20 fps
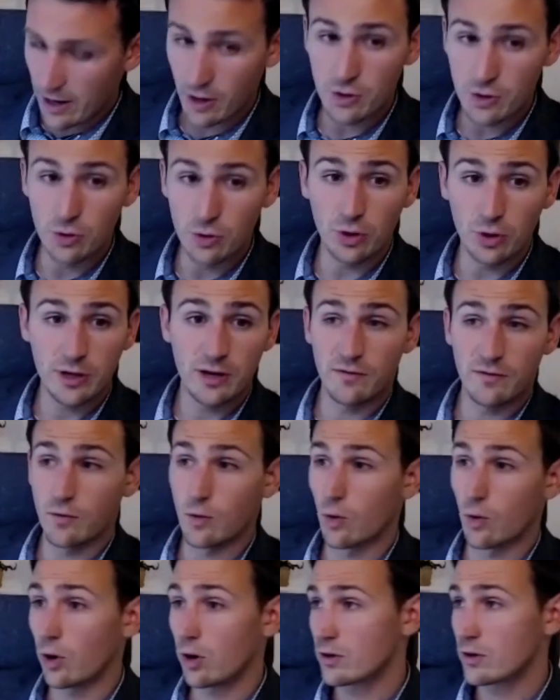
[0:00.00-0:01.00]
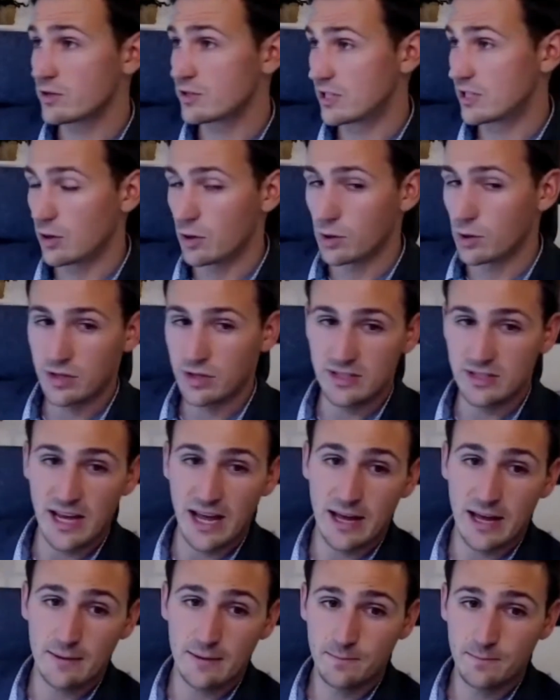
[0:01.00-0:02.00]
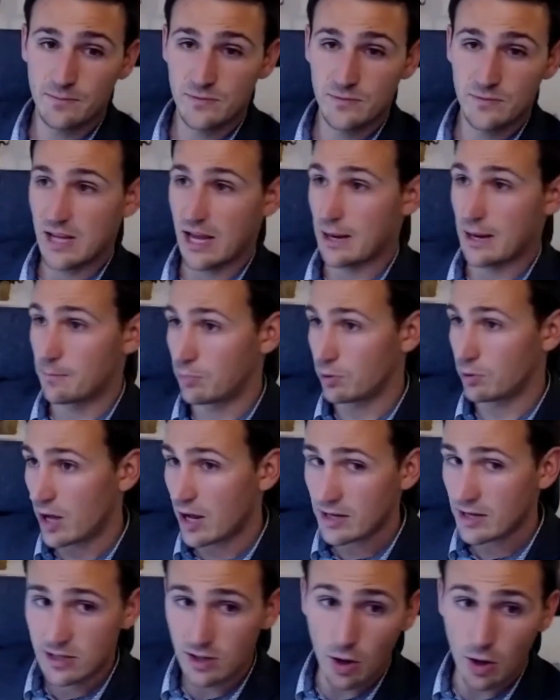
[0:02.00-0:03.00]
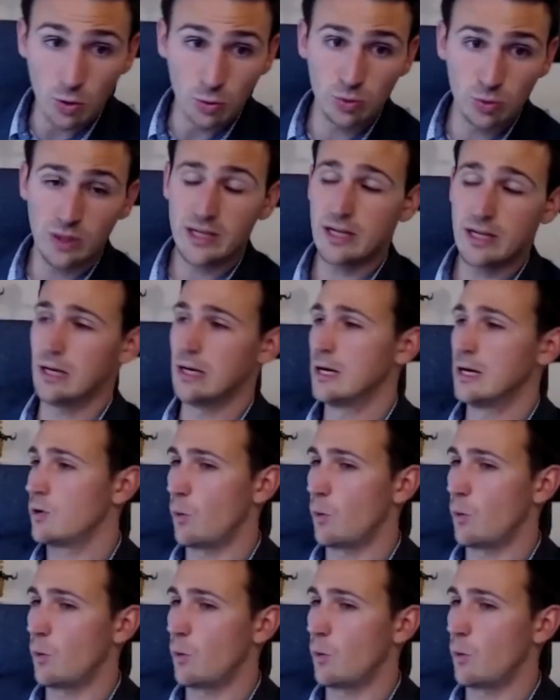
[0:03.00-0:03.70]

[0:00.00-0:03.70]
Are you looking for 0 to 10, 10 plus only?